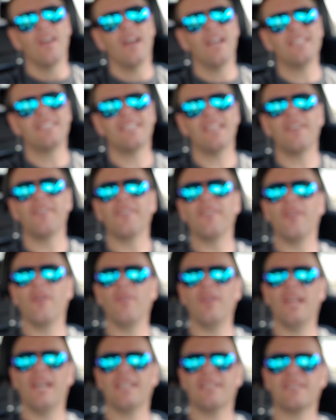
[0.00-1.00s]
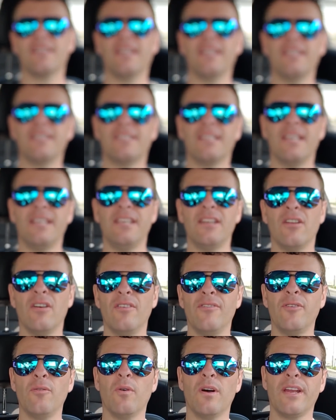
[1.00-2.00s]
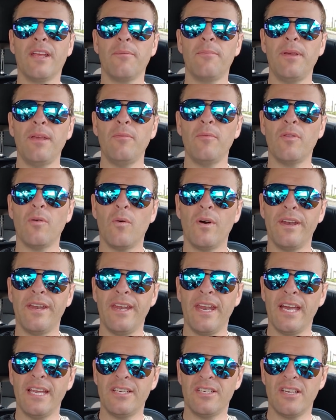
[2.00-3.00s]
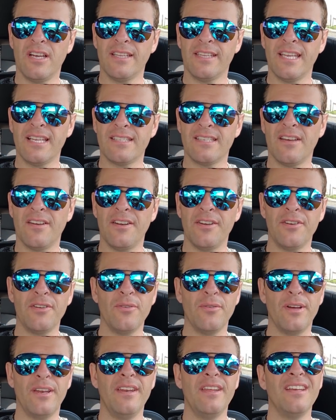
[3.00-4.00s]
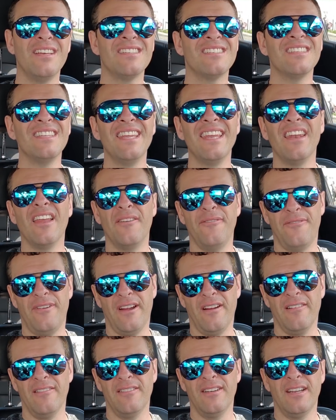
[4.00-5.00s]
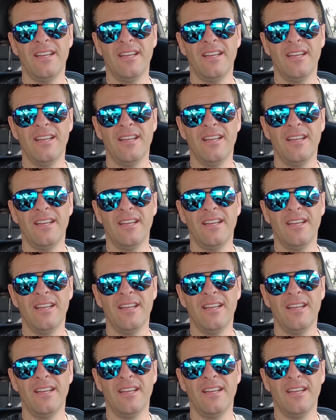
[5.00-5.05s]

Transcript: I said in a note last night and said, you know, if you want to get beat with a 1-9 shot, that's how to do it. It's a little unfair.